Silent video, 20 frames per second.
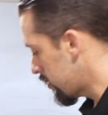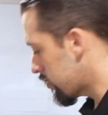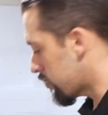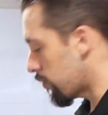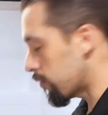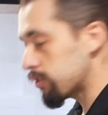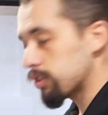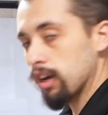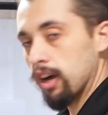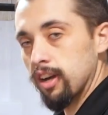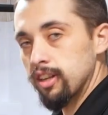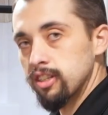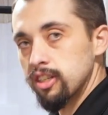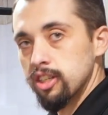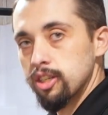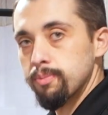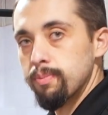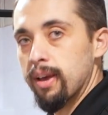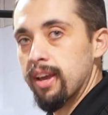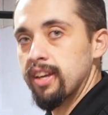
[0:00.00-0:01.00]
So tons
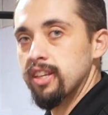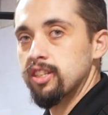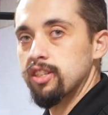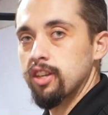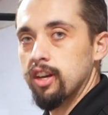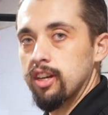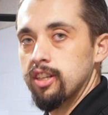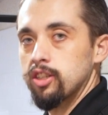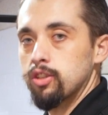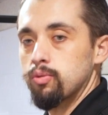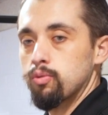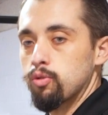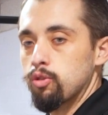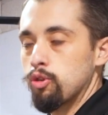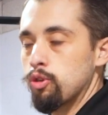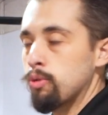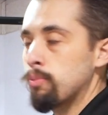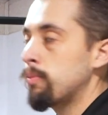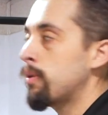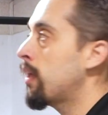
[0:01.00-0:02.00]
of space, tons of
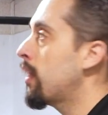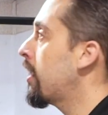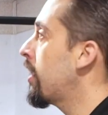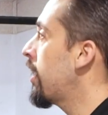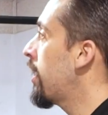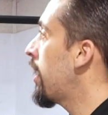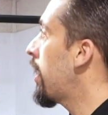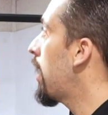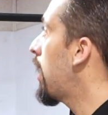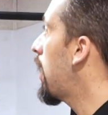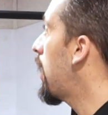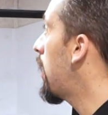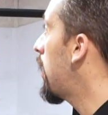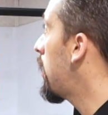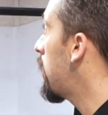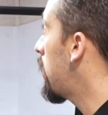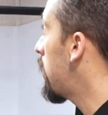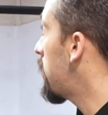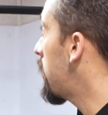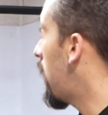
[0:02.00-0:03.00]
room,
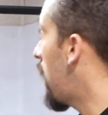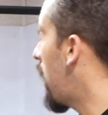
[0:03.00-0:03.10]
and they